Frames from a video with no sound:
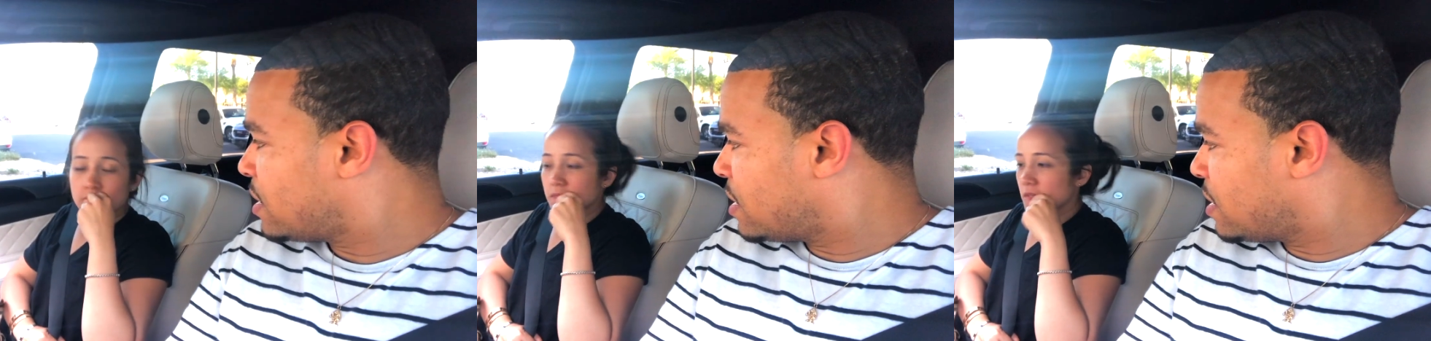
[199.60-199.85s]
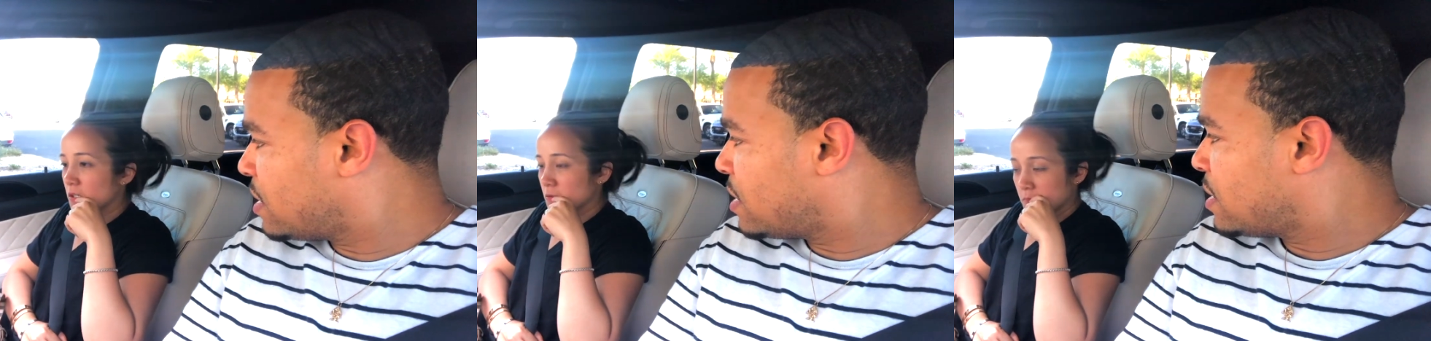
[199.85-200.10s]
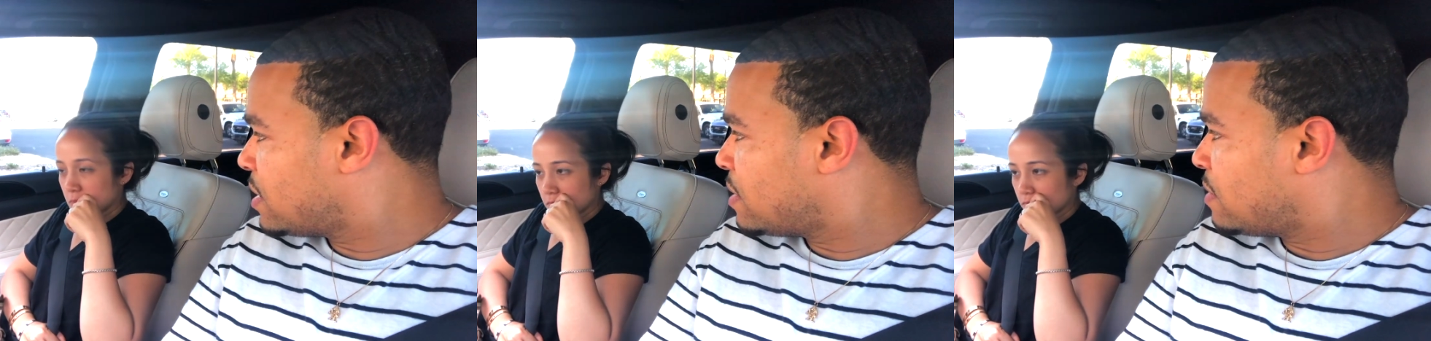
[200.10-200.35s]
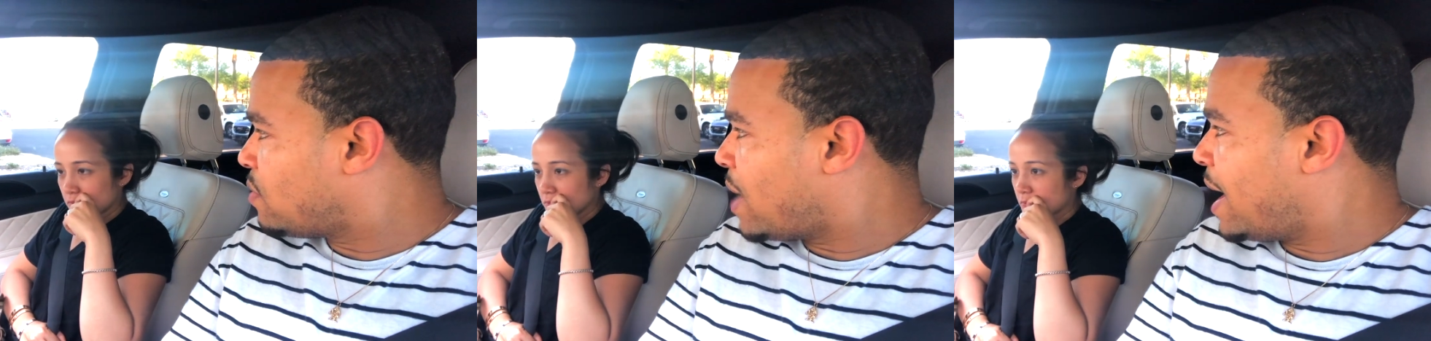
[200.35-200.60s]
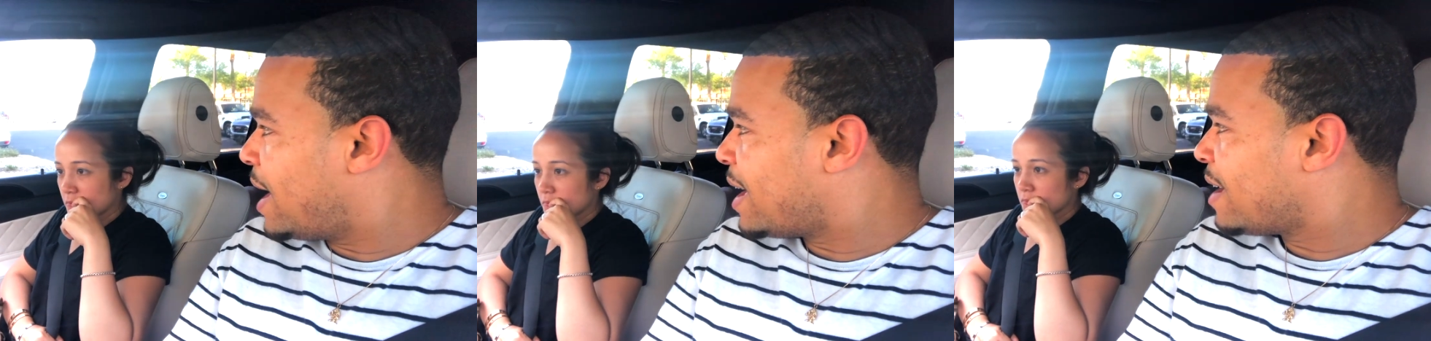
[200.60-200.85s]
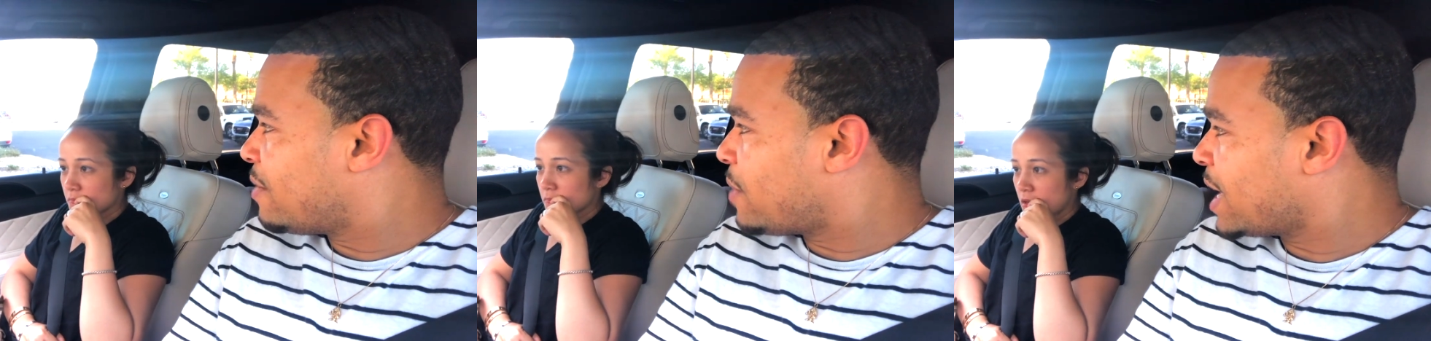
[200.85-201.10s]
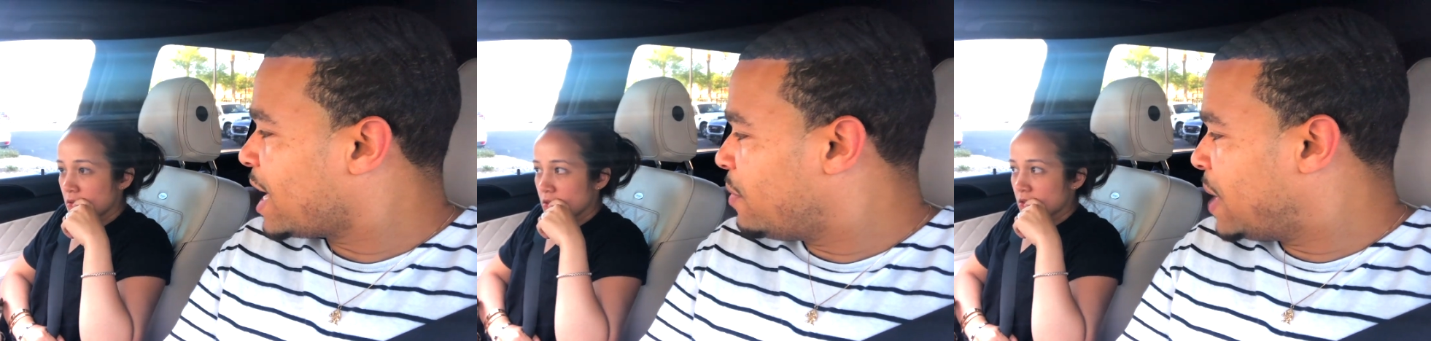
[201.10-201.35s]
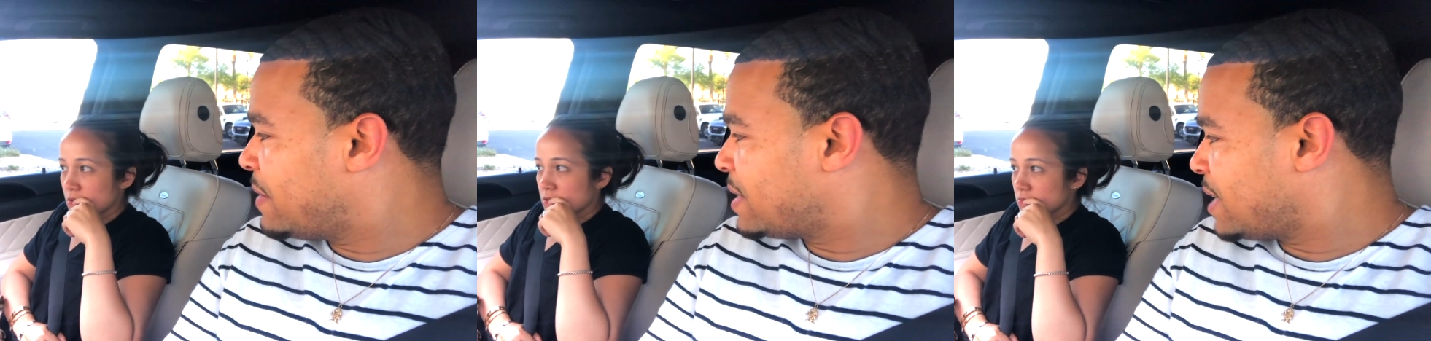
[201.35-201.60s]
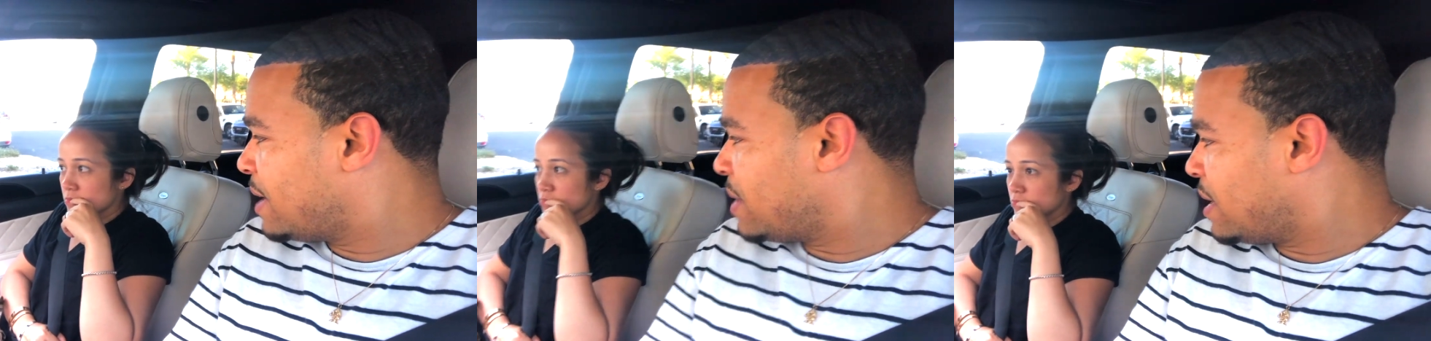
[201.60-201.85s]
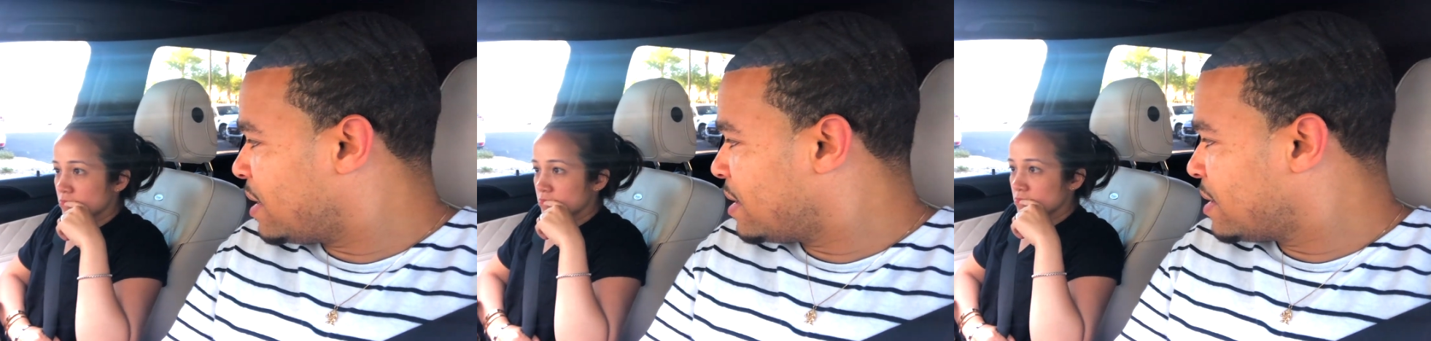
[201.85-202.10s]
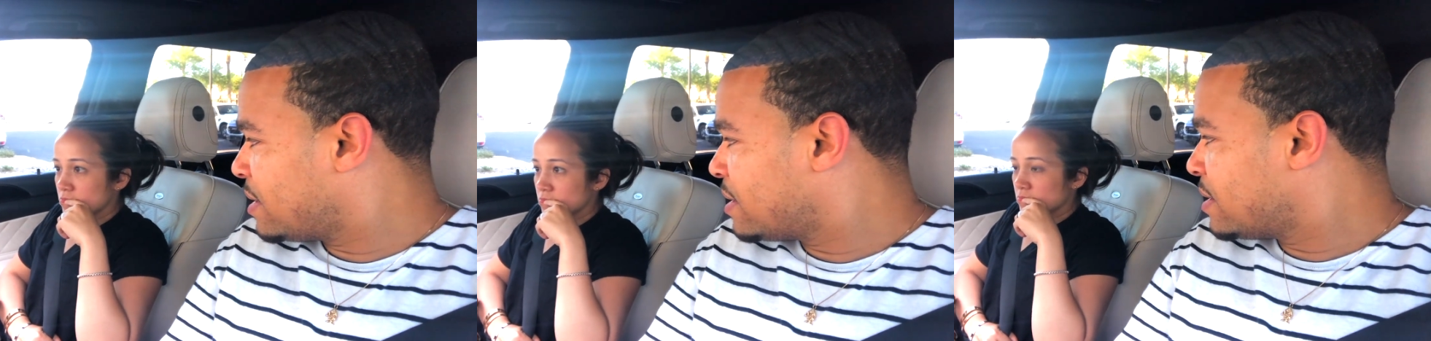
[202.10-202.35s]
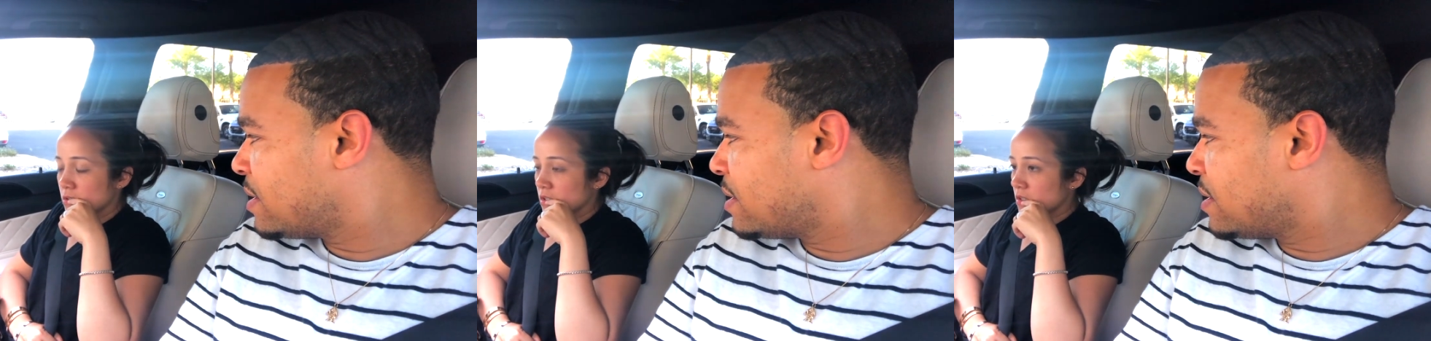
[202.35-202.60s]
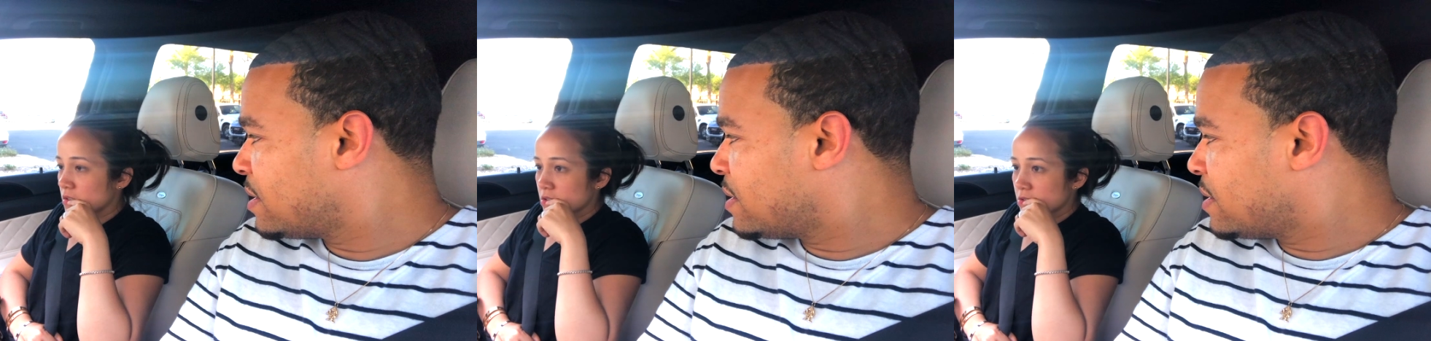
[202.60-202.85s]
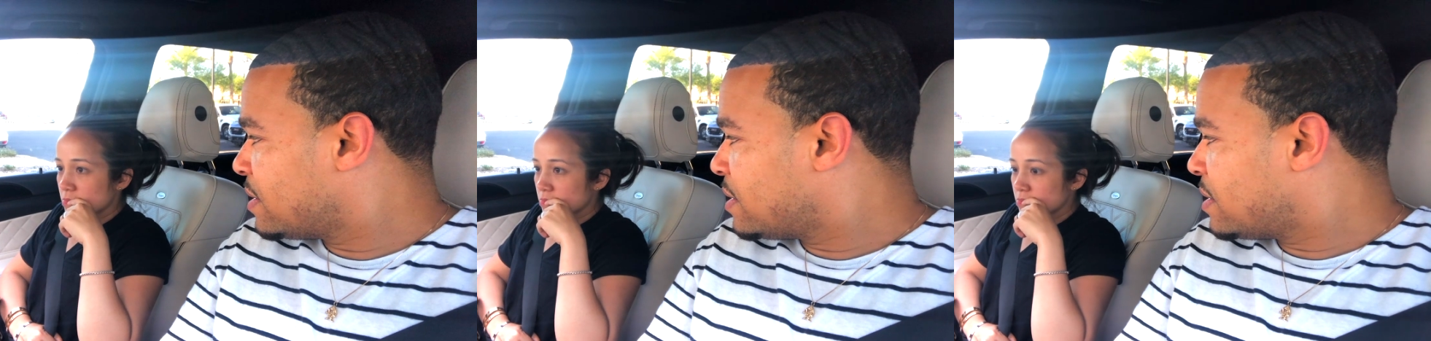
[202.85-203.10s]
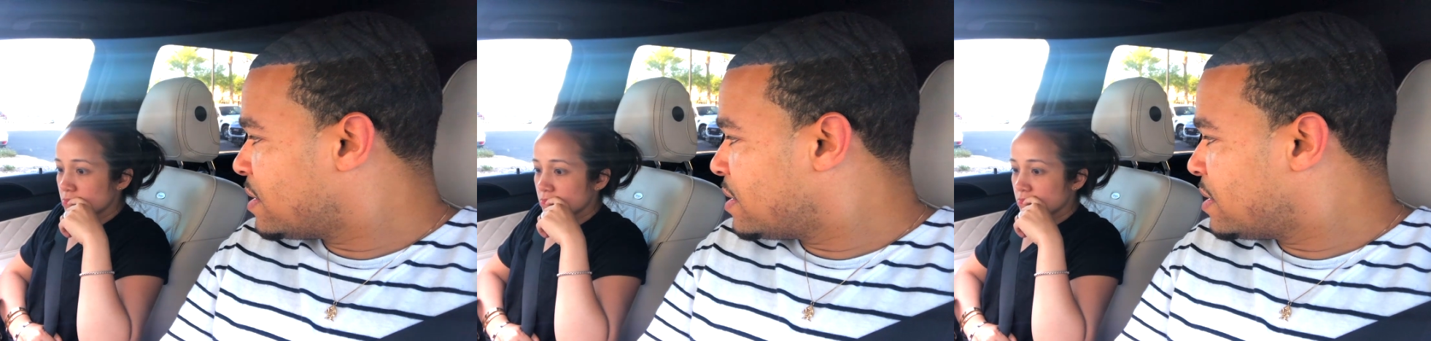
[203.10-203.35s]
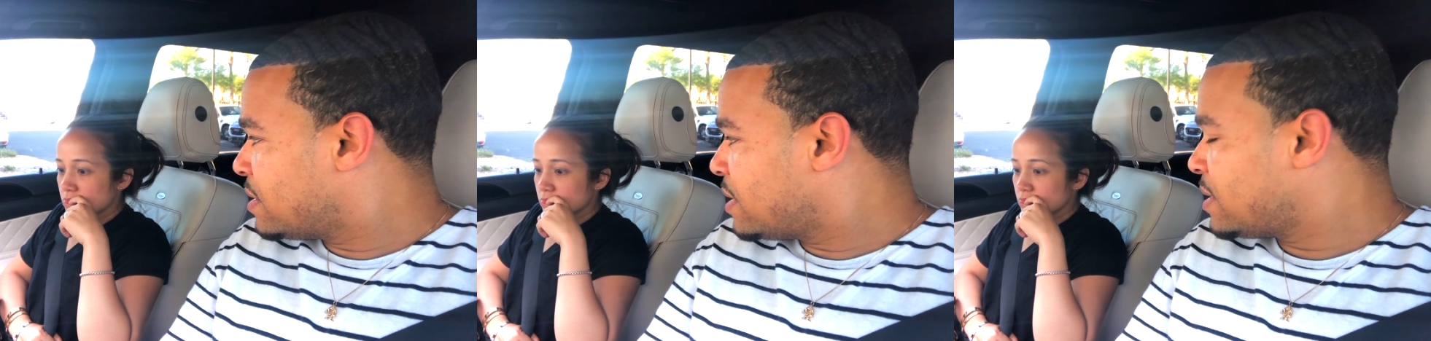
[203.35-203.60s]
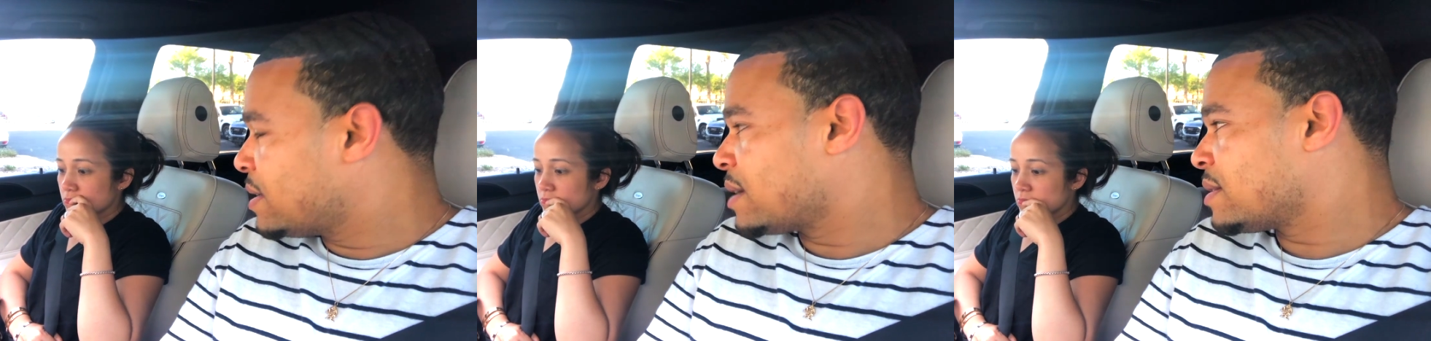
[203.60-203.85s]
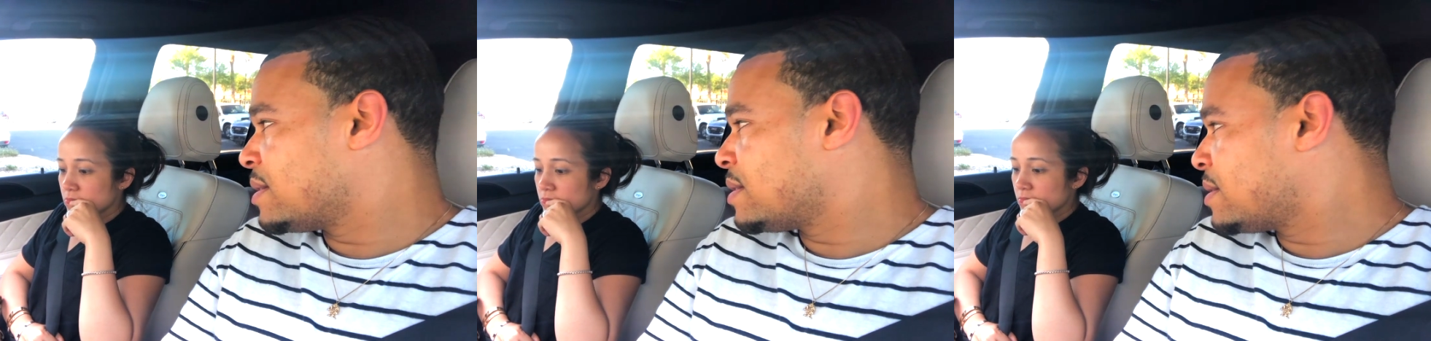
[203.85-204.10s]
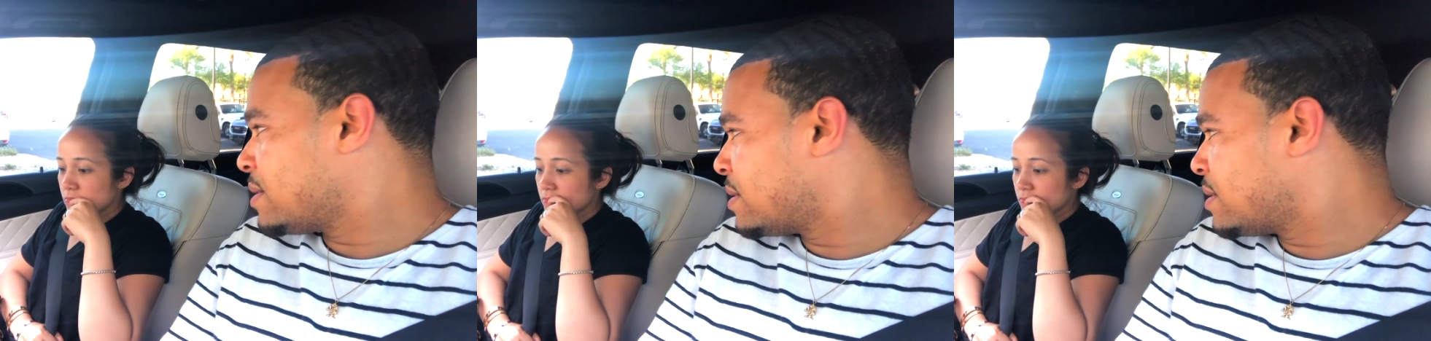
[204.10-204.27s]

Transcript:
Speaker 1: No. Why? Why can't we have the same thing? Because that's sexist.